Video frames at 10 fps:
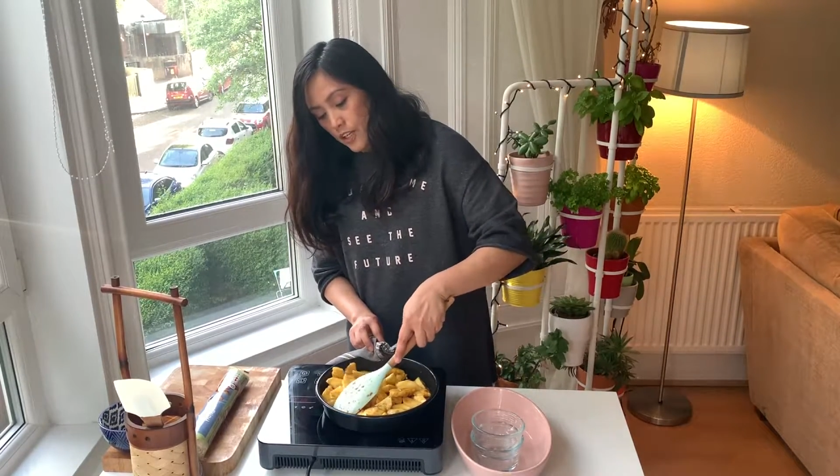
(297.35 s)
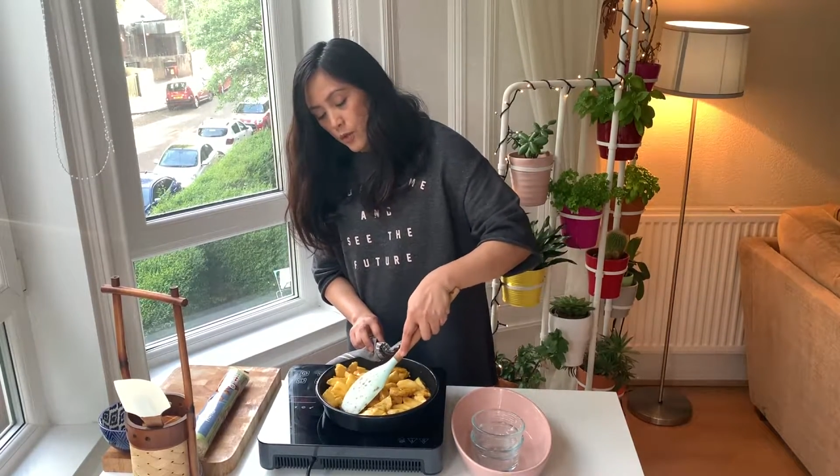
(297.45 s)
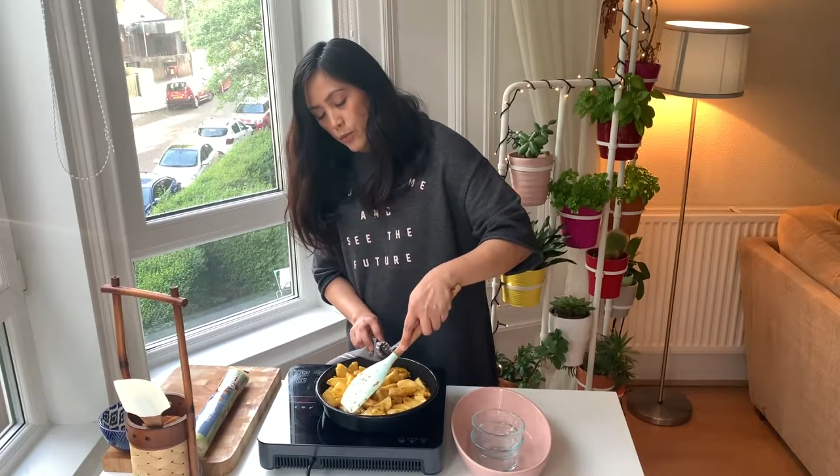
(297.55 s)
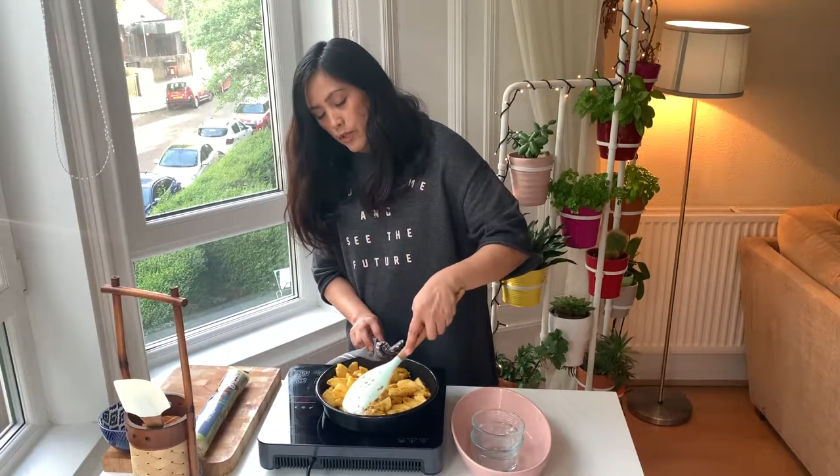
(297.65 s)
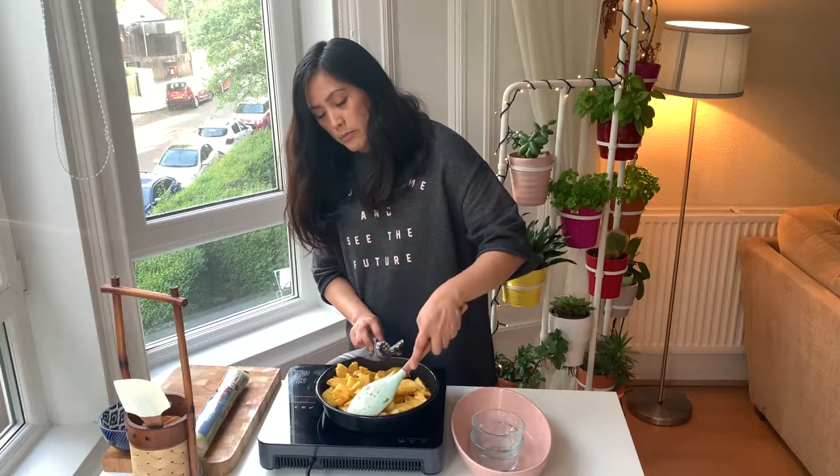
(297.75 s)

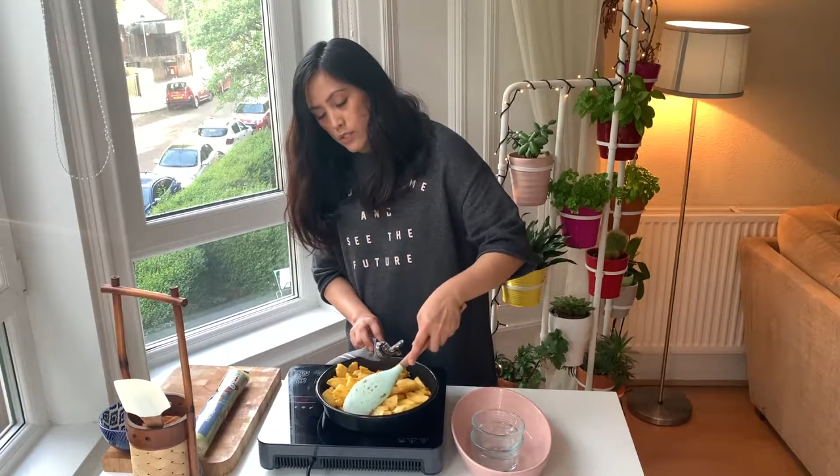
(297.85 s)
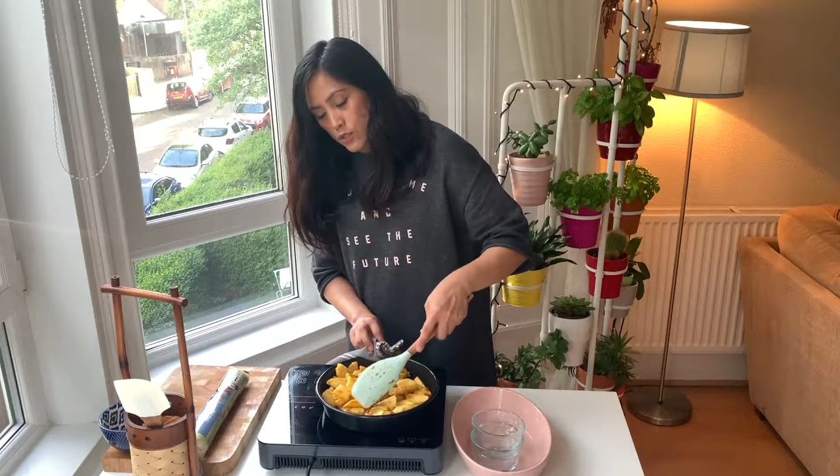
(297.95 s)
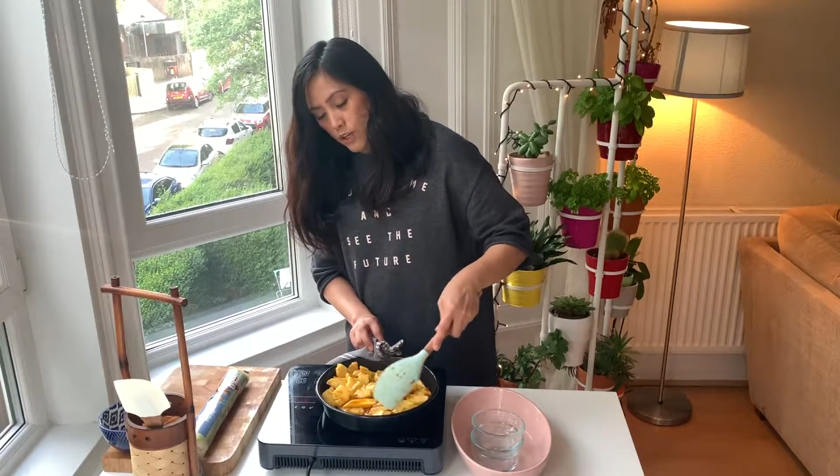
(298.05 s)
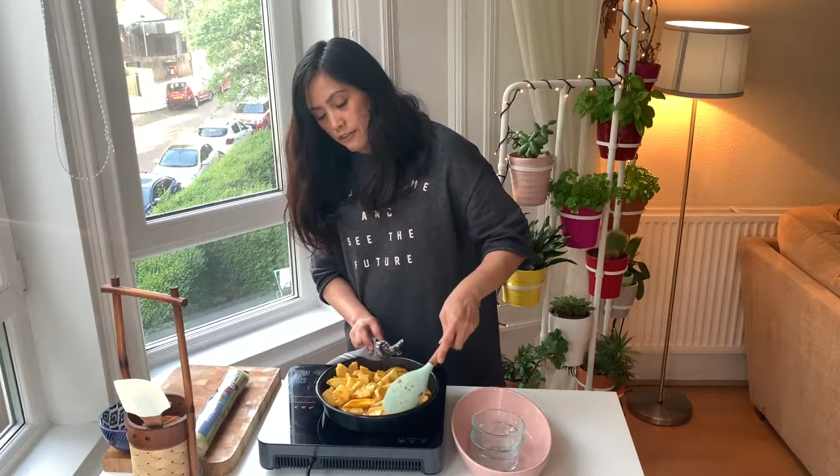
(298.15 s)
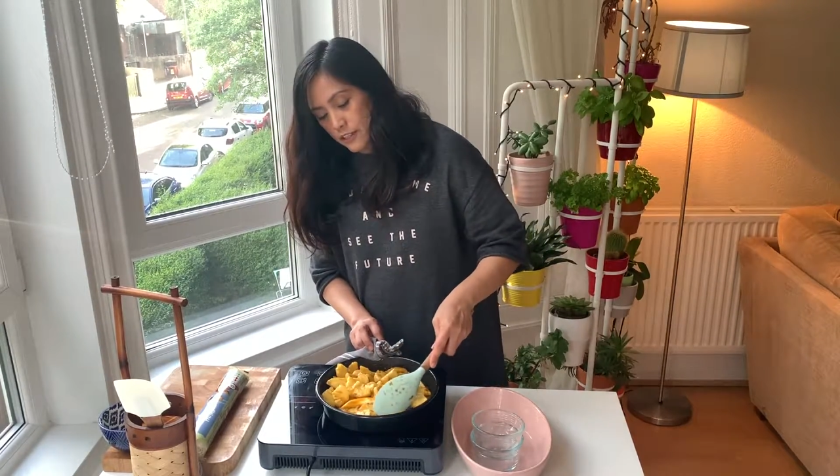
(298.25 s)
will be a bit
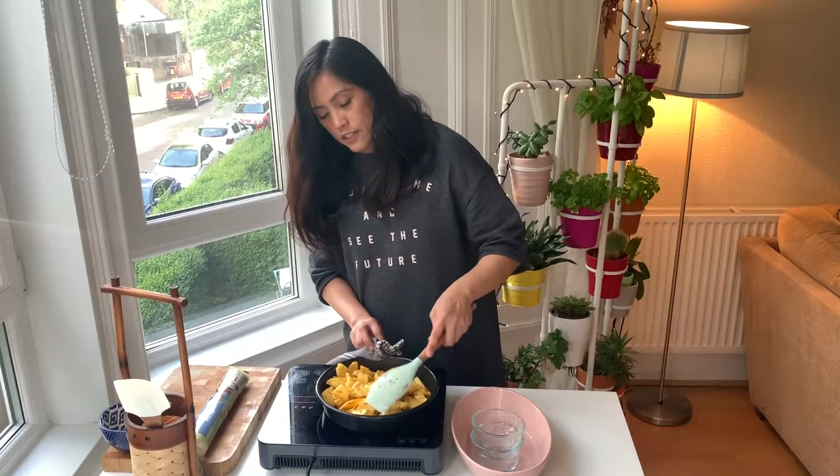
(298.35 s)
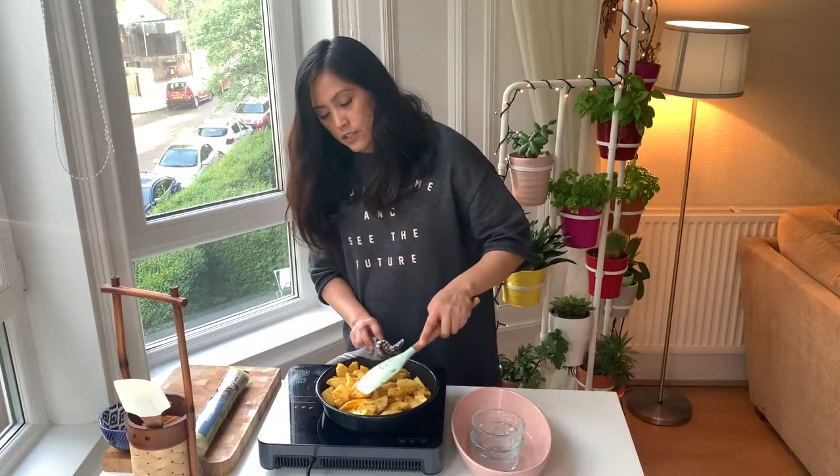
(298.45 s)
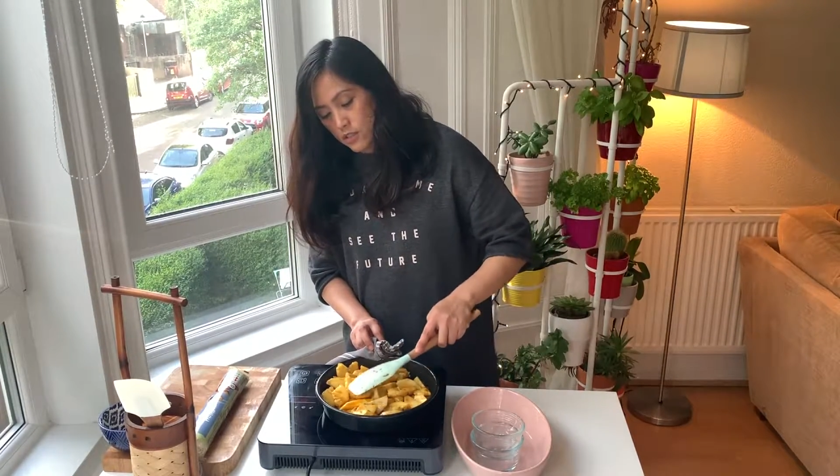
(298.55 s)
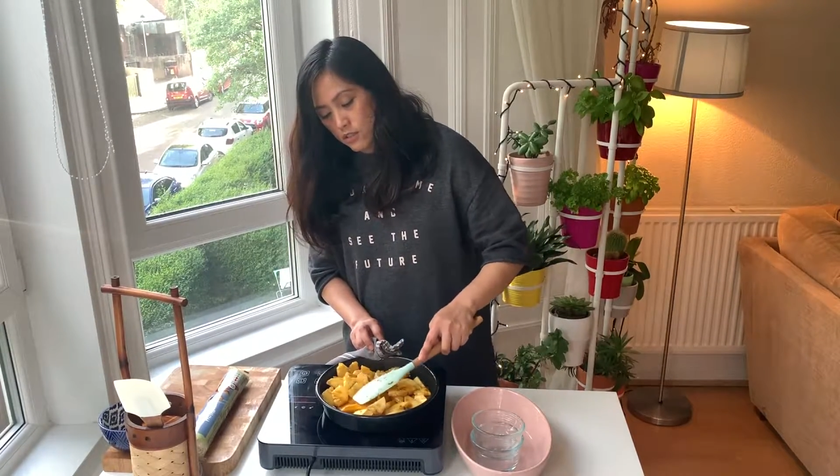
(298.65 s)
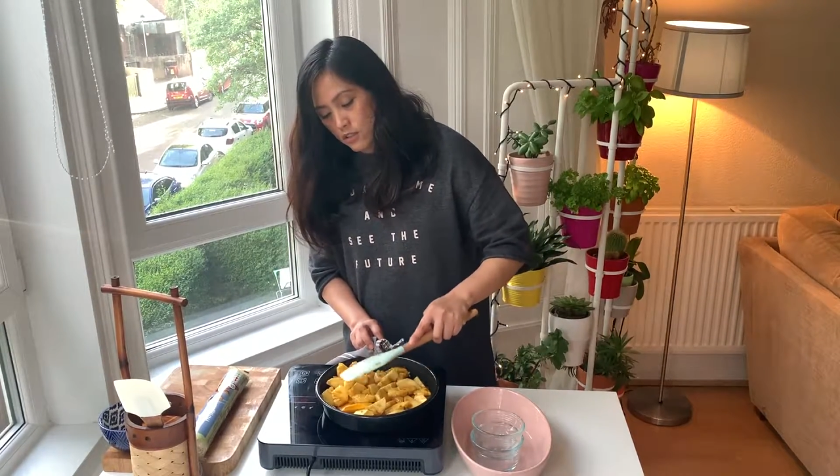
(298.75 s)
softer.
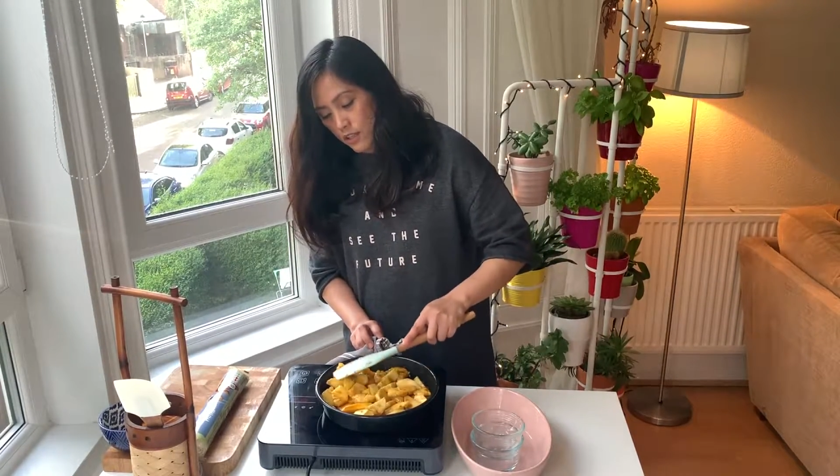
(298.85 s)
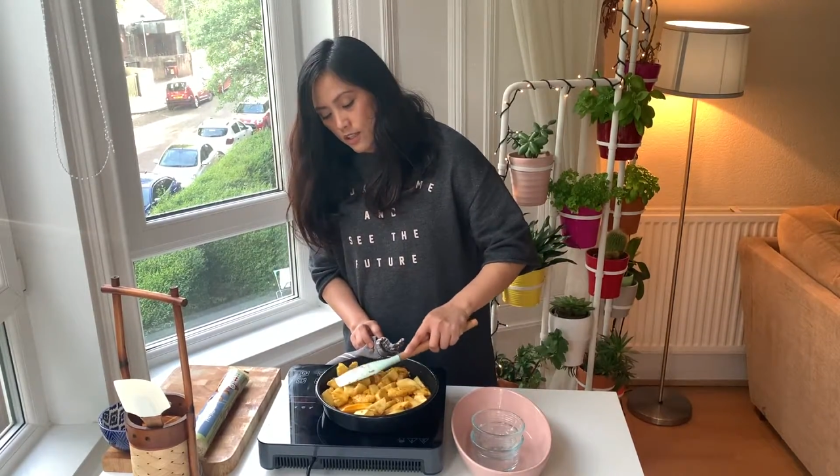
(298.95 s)
So